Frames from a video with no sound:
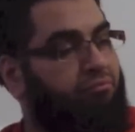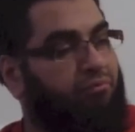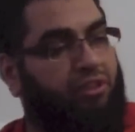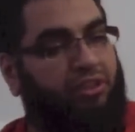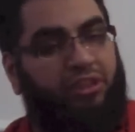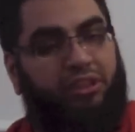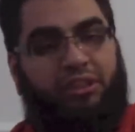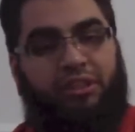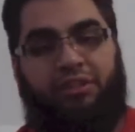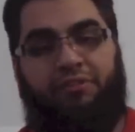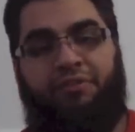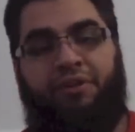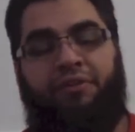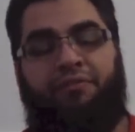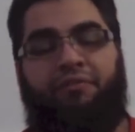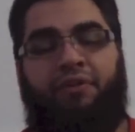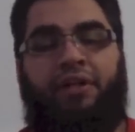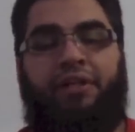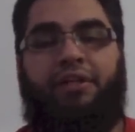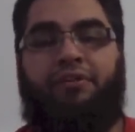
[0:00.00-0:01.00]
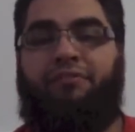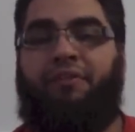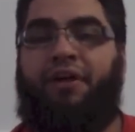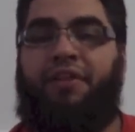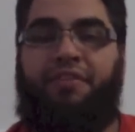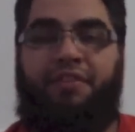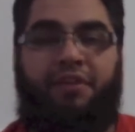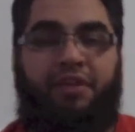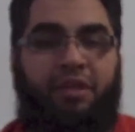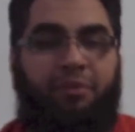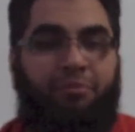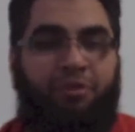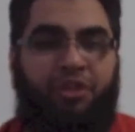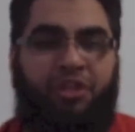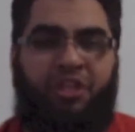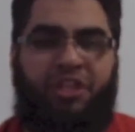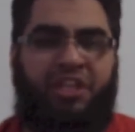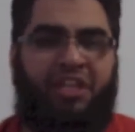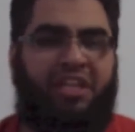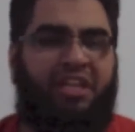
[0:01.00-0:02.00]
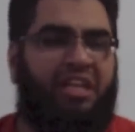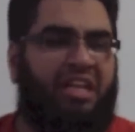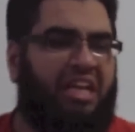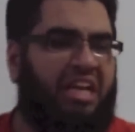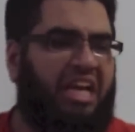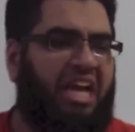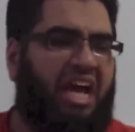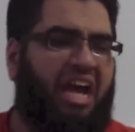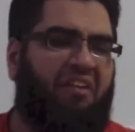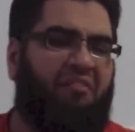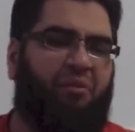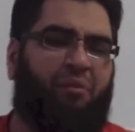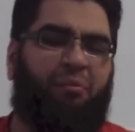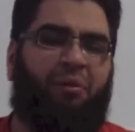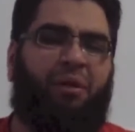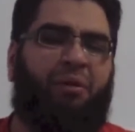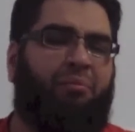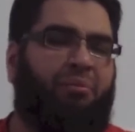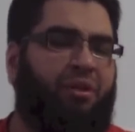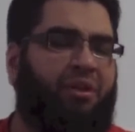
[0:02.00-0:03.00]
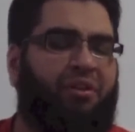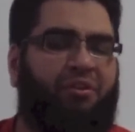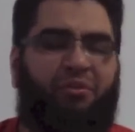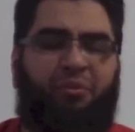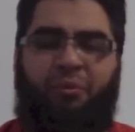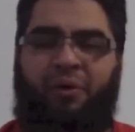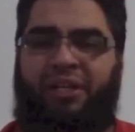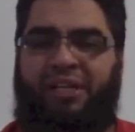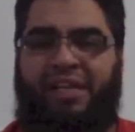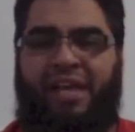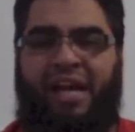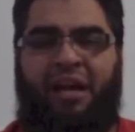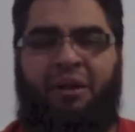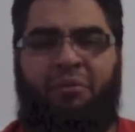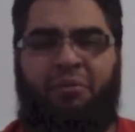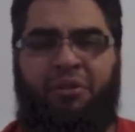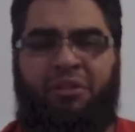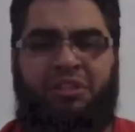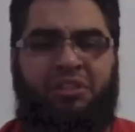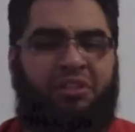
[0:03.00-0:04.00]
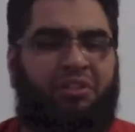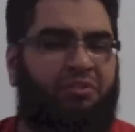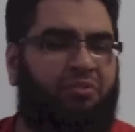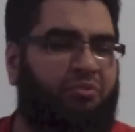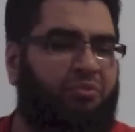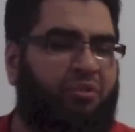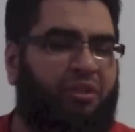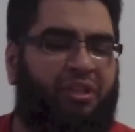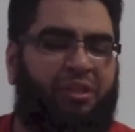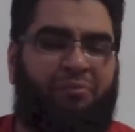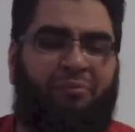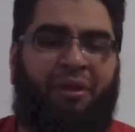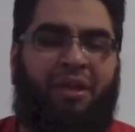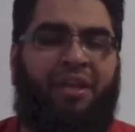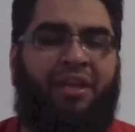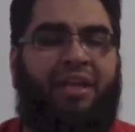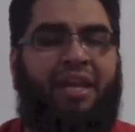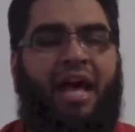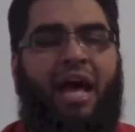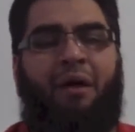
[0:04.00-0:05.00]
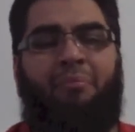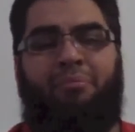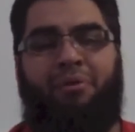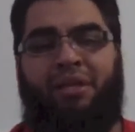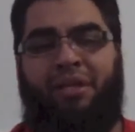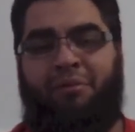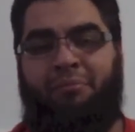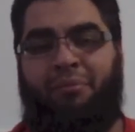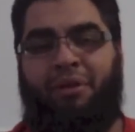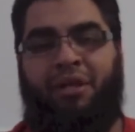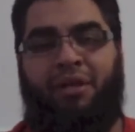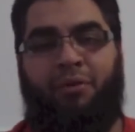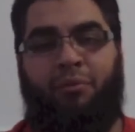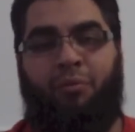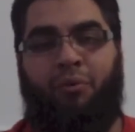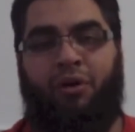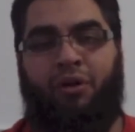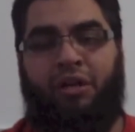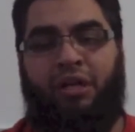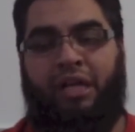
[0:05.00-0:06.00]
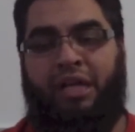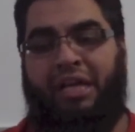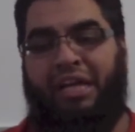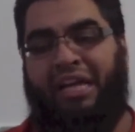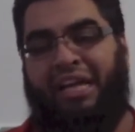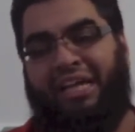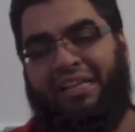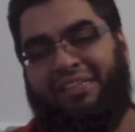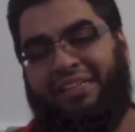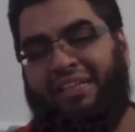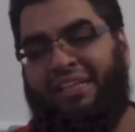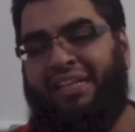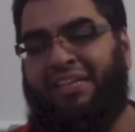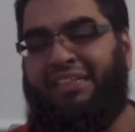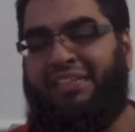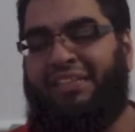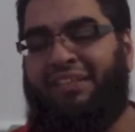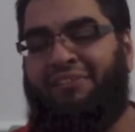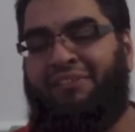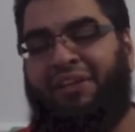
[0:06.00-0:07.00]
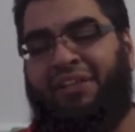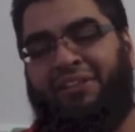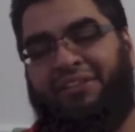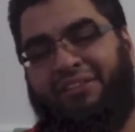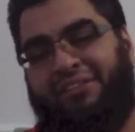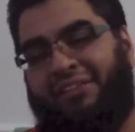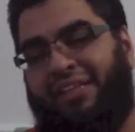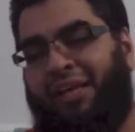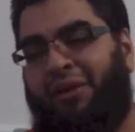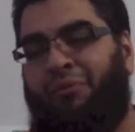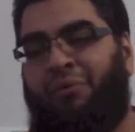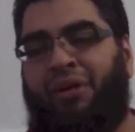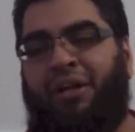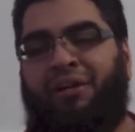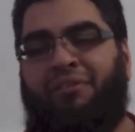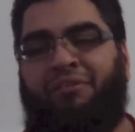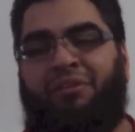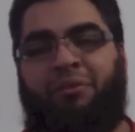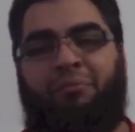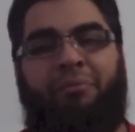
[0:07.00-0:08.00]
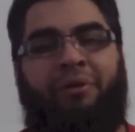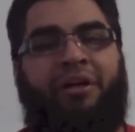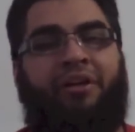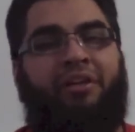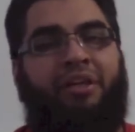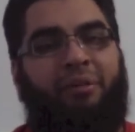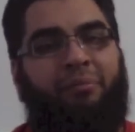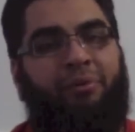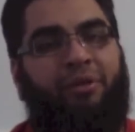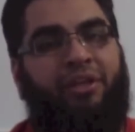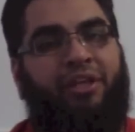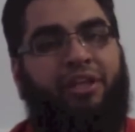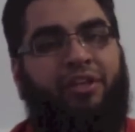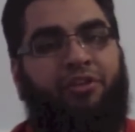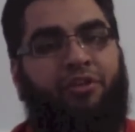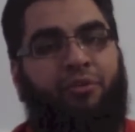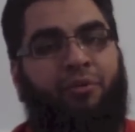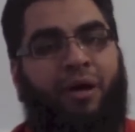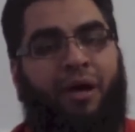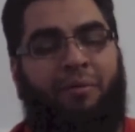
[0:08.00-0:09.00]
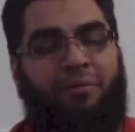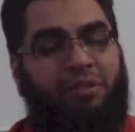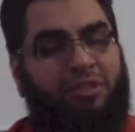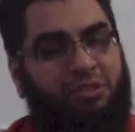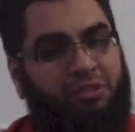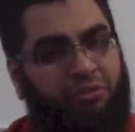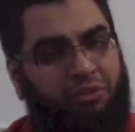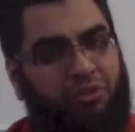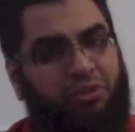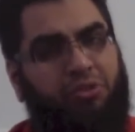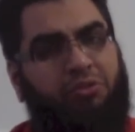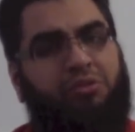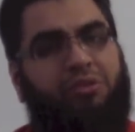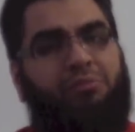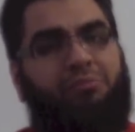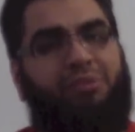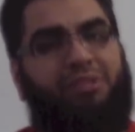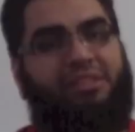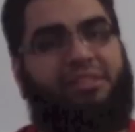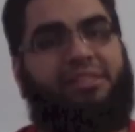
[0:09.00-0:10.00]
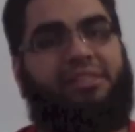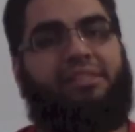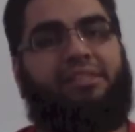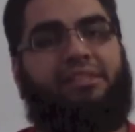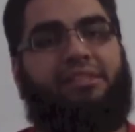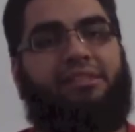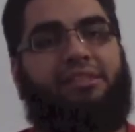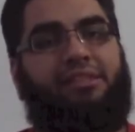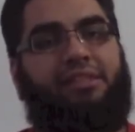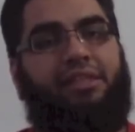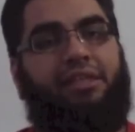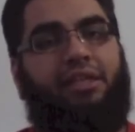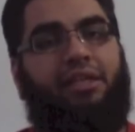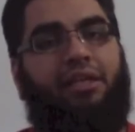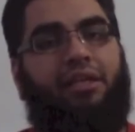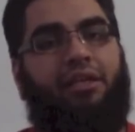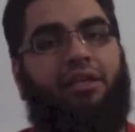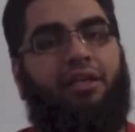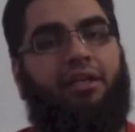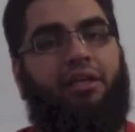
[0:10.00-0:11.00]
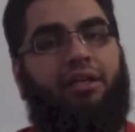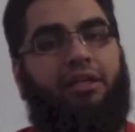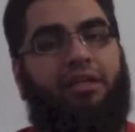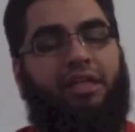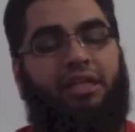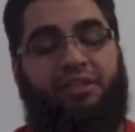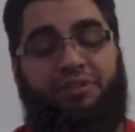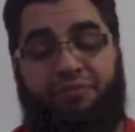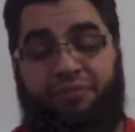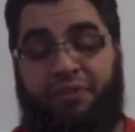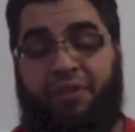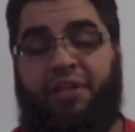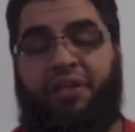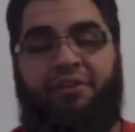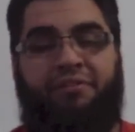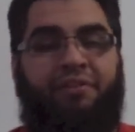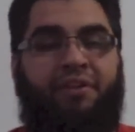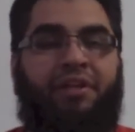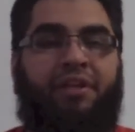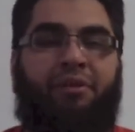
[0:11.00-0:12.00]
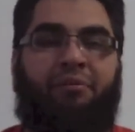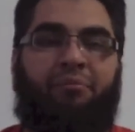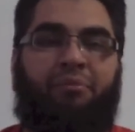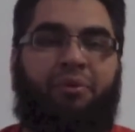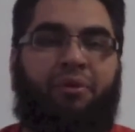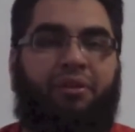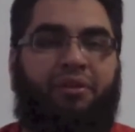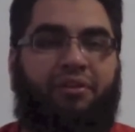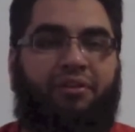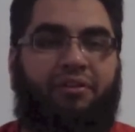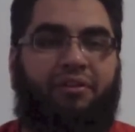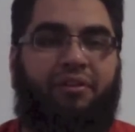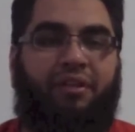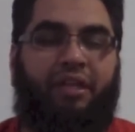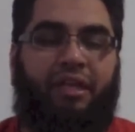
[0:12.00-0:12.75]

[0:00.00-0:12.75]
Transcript: this event, Finding Faith in Community, everybody put in 20 hours and really made it happen and made it work. The next event, it's like whatever, barely putting in 2 hours. No, show some consistency. That's very, very important.